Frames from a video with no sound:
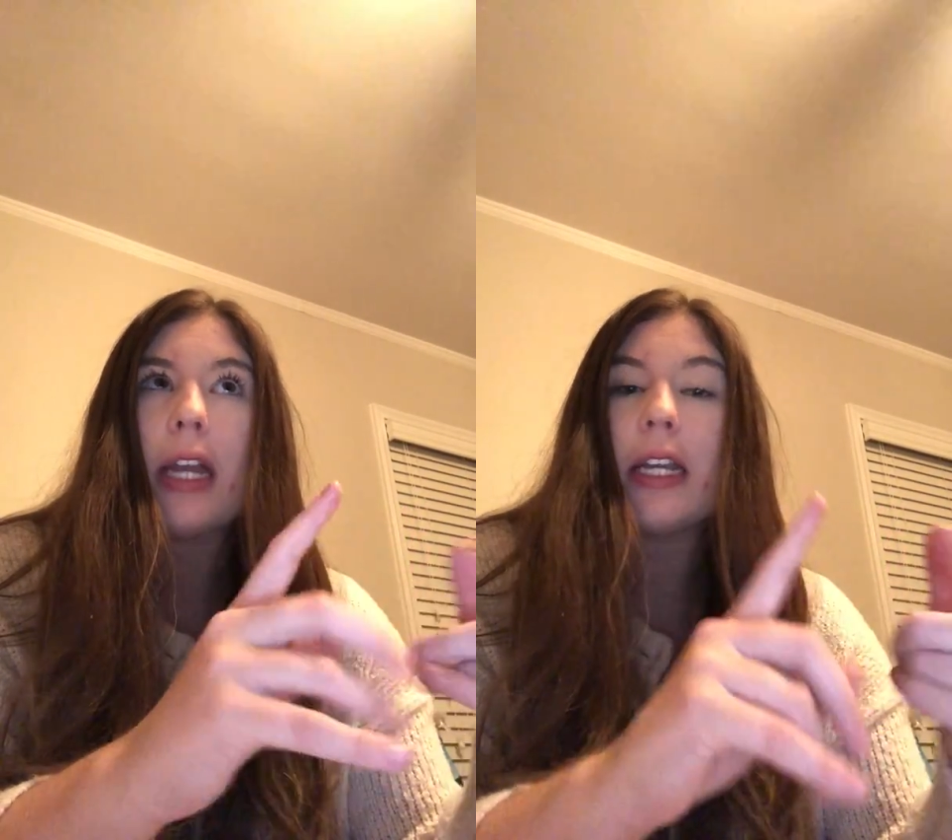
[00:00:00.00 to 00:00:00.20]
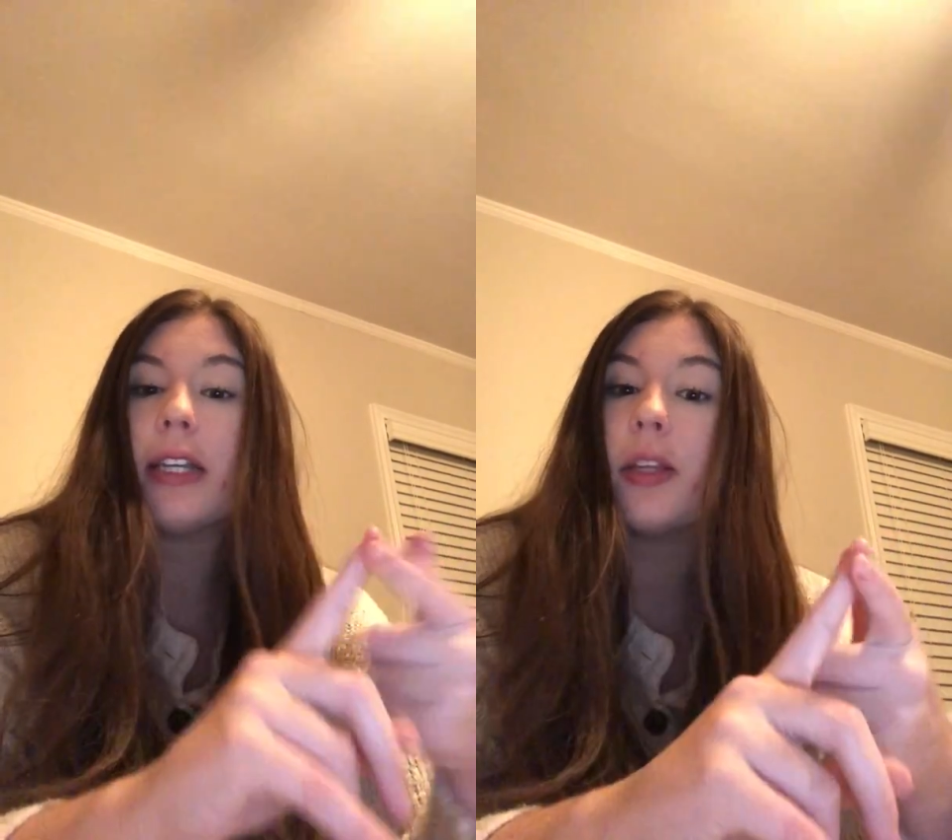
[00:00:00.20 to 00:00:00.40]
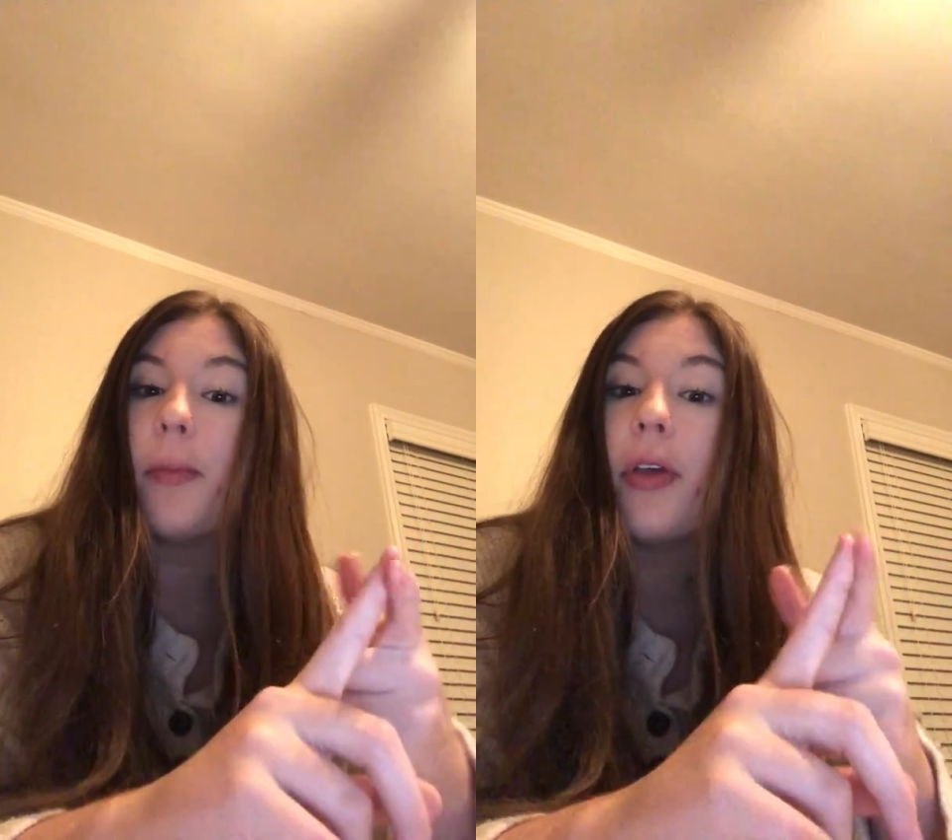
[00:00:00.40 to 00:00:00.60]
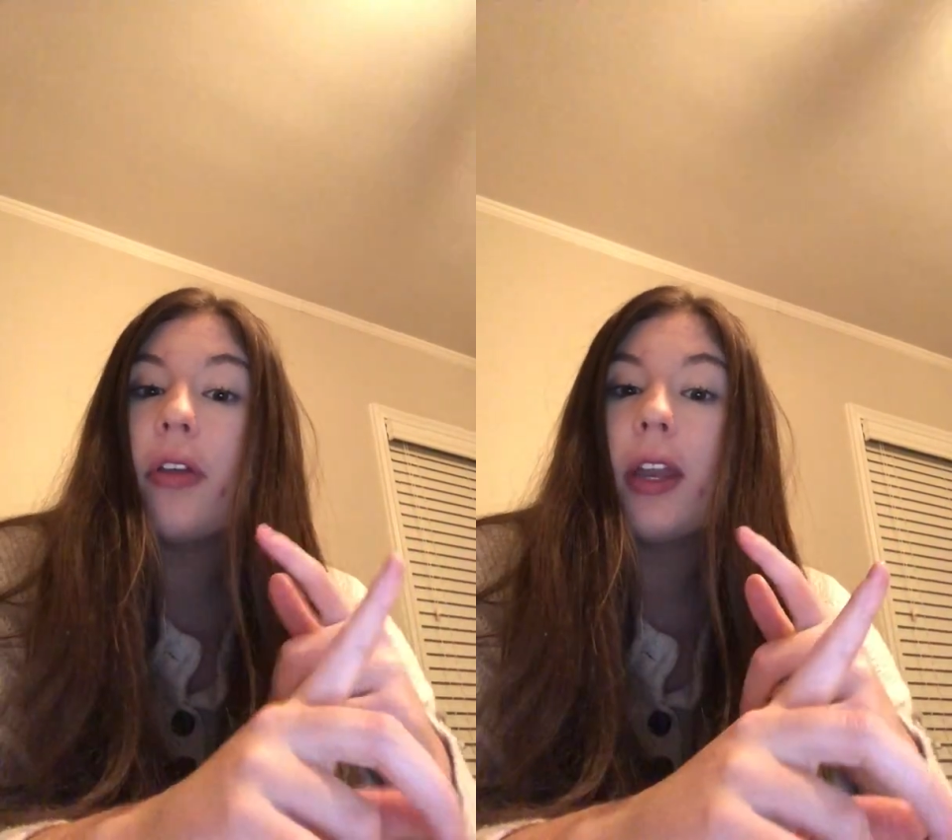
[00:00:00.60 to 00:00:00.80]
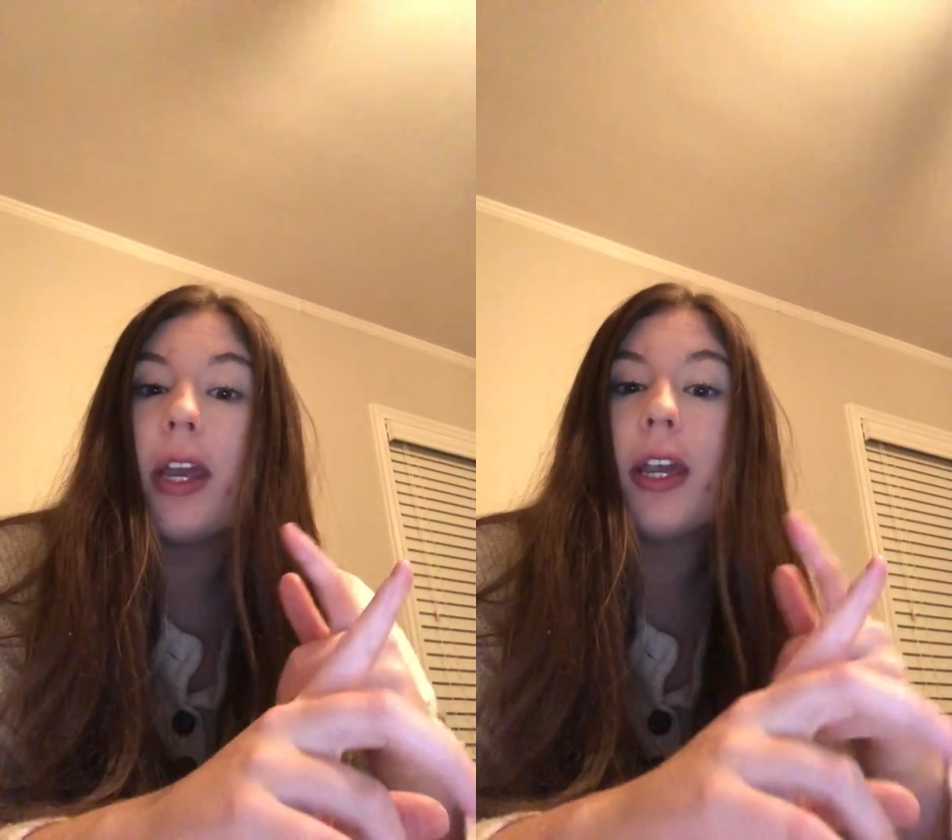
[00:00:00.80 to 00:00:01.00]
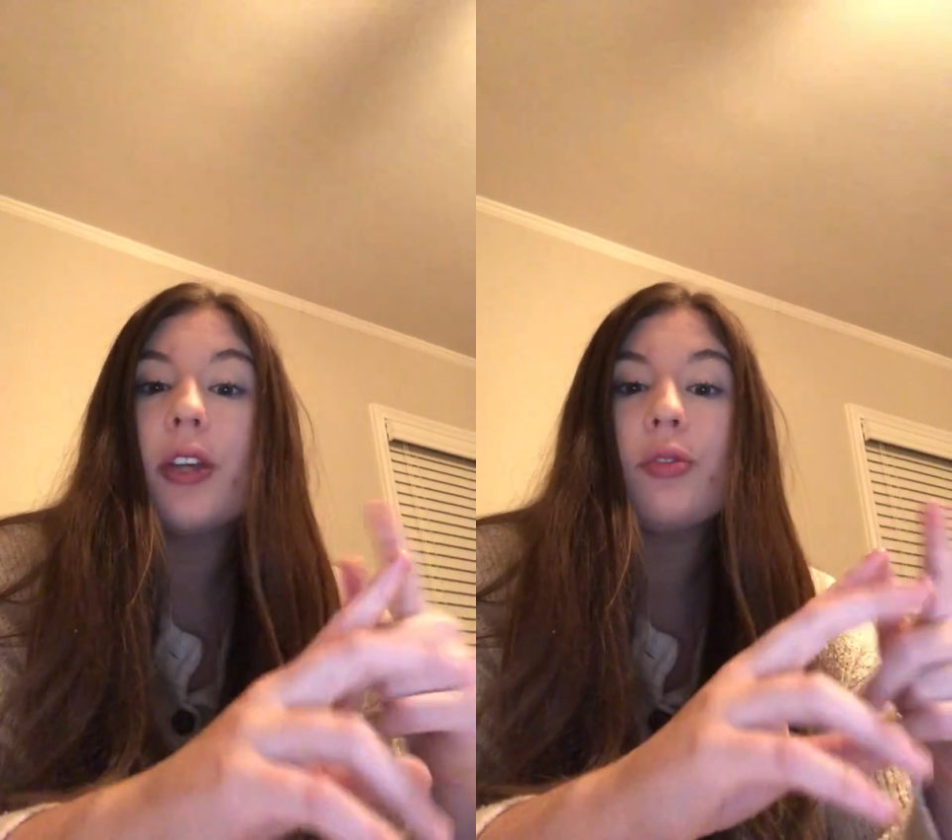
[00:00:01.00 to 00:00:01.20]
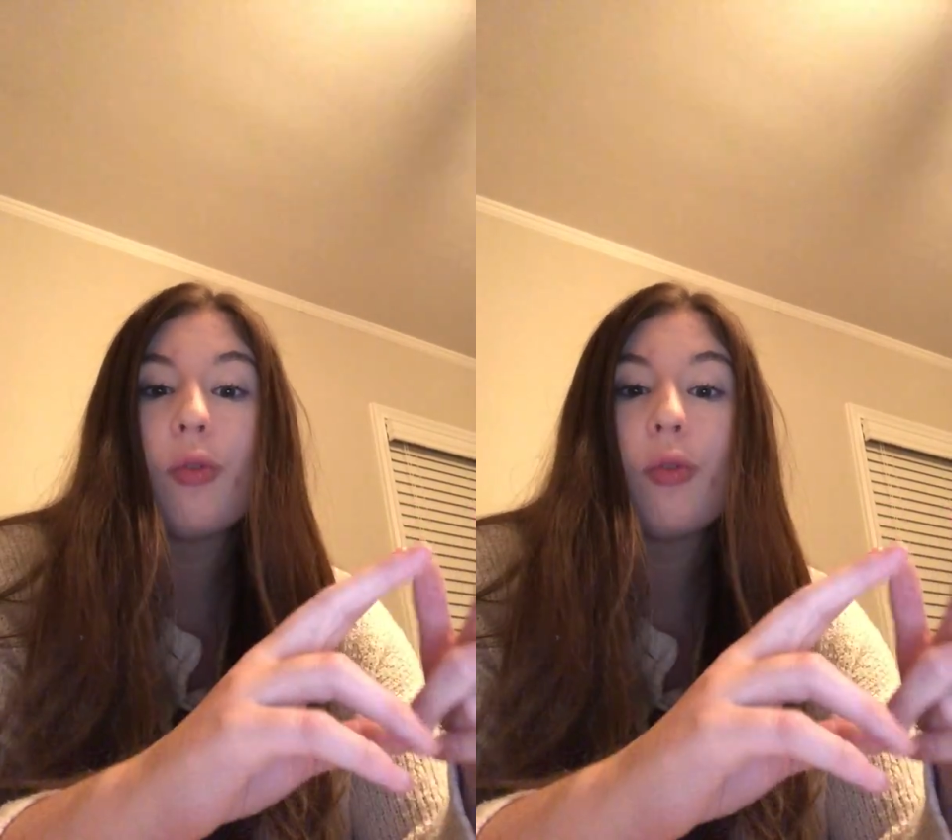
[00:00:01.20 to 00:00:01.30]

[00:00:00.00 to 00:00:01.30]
disabilities